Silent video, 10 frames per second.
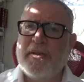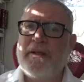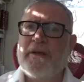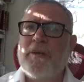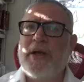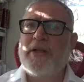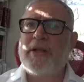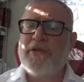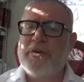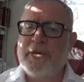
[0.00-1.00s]
And the way
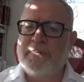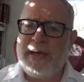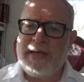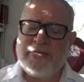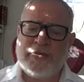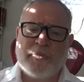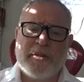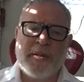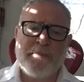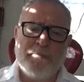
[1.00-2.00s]
they do it best is when
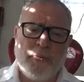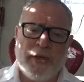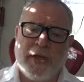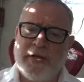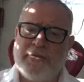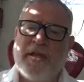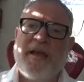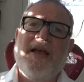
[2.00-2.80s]
they boycott us